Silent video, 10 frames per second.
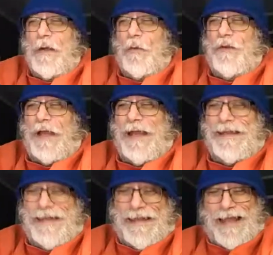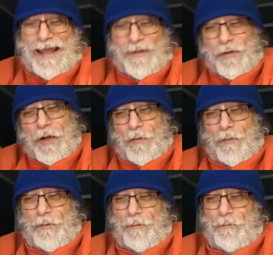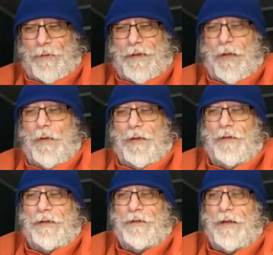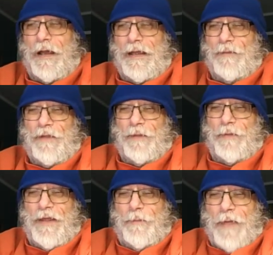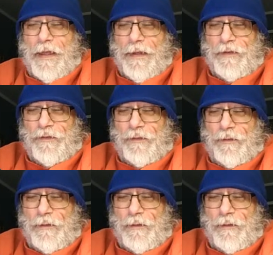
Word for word: which I did not know until I looked at the IMDb page,